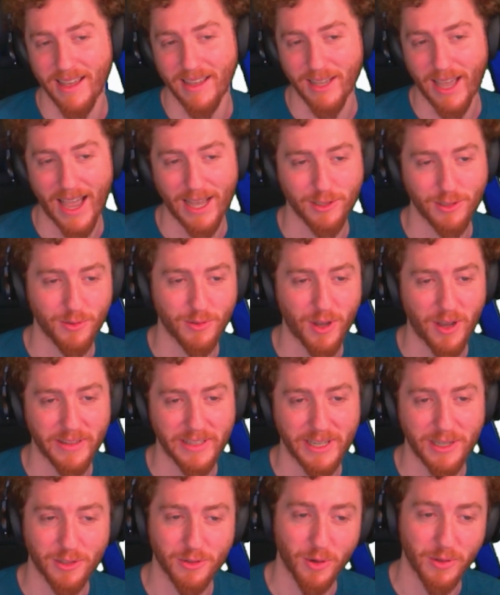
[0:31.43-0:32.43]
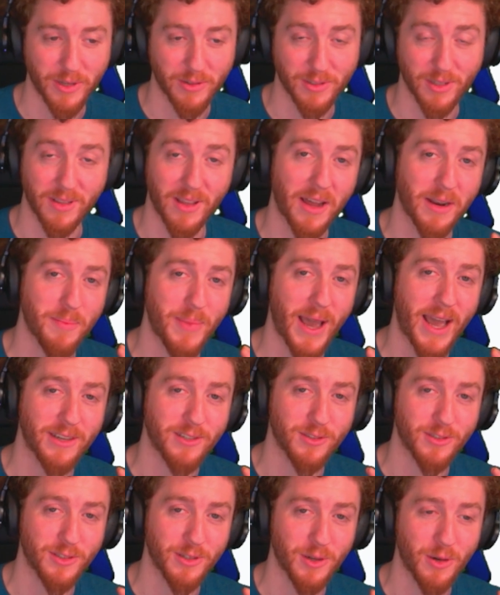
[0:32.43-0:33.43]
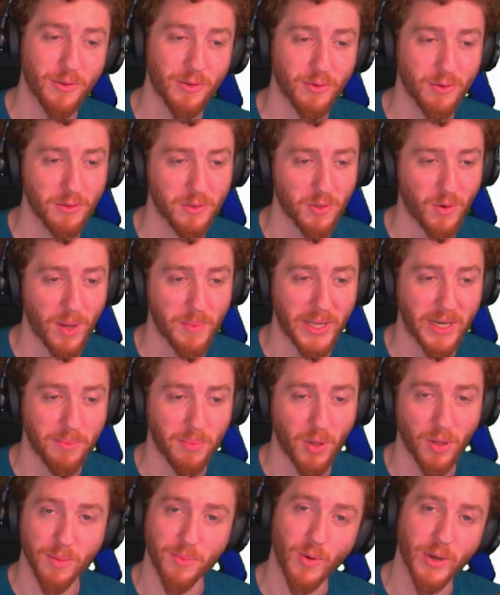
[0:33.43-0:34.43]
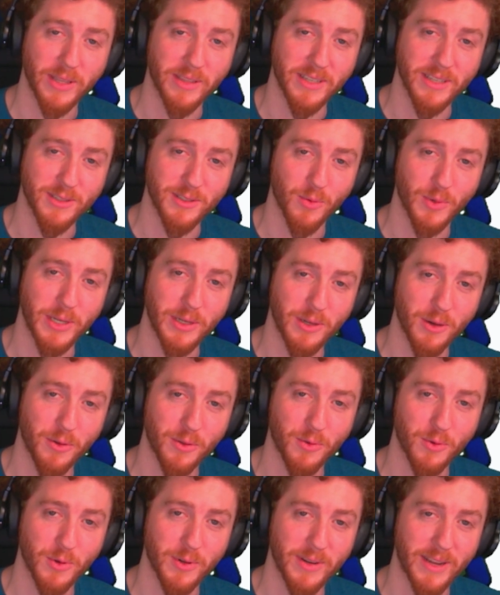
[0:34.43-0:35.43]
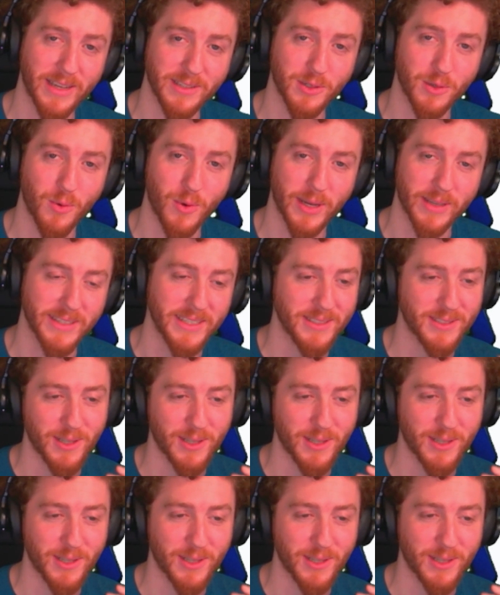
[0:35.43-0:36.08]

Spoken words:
As you saw in the intro, there's a lot of patches to go through, so I made a bullet point list so we can go through it nice and quickly.